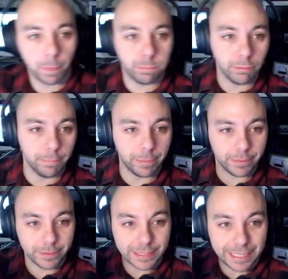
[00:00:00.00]
Boop.
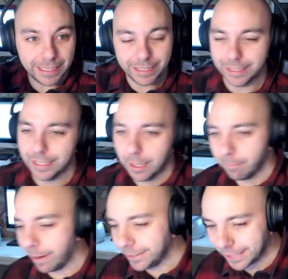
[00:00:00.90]

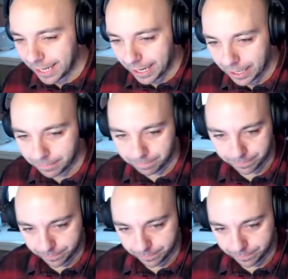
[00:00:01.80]
Pen time.